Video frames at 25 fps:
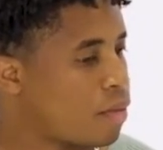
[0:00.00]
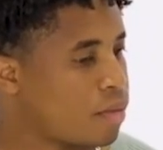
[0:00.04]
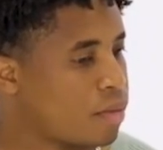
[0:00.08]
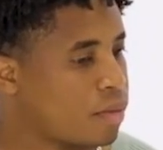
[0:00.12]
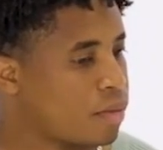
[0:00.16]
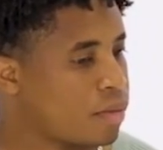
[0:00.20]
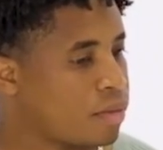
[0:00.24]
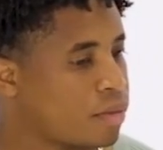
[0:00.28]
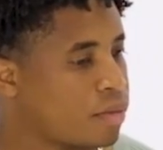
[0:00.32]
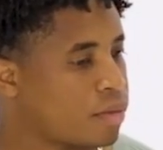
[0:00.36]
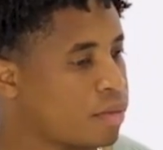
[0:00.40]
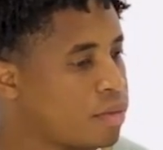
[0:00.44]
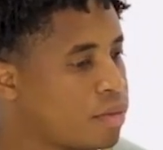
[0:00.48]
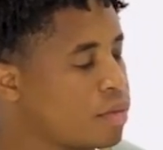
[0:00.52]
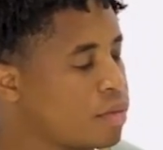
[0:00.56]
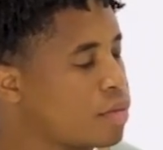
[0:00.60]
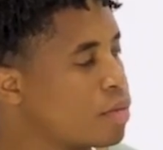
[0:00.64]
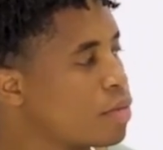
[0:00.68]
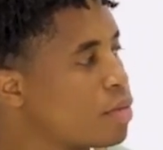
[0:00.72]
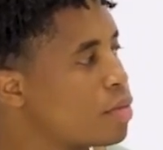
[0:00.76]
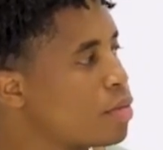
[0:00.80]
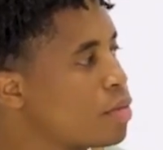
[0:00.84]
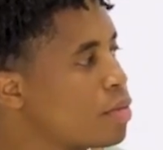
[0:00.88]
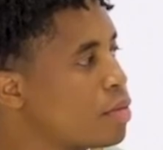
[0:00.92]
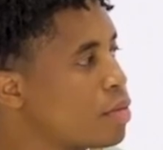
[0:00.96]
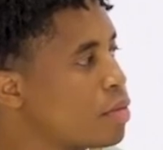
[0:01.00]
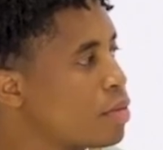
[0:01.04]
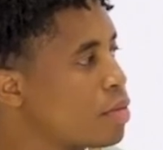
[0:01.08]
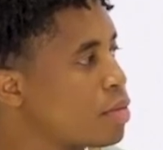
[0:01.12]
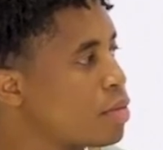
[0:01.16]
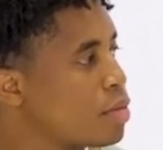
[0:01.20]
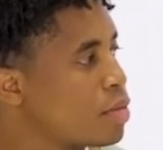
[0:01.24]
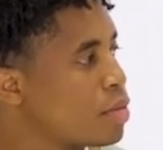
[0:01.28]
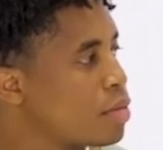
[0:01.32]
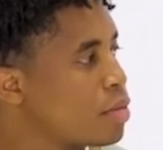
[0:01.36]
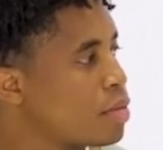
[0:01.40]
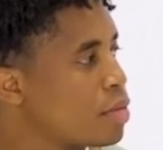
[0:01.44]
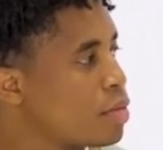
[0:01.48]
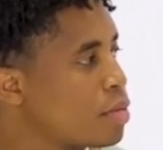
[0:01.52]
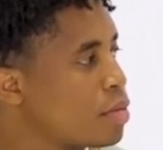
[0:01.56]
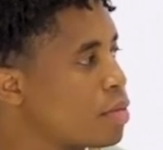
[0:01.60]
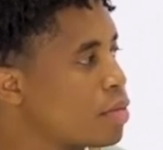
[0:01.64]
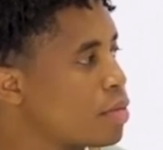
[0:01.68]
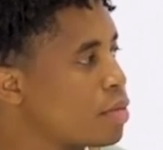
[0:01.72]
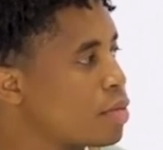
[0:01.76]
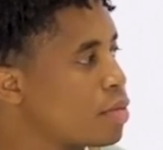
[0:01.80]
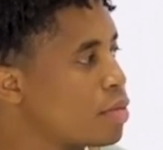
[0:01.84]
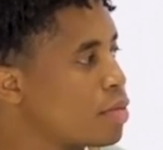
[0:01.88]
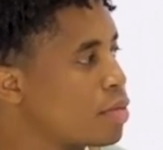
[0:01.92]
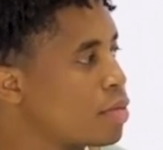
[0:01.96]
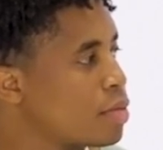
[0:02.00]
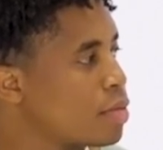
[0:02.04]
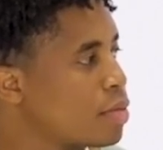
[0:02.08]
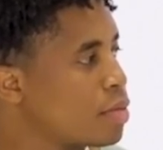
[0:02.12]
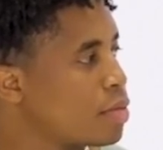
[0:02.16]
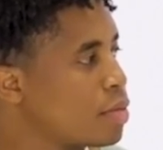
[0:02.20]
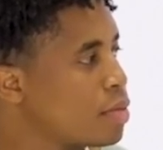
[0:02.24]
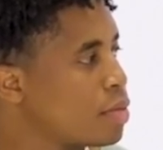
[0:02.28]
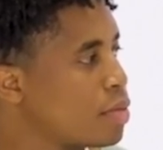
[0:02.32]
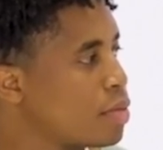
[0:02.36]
(silent)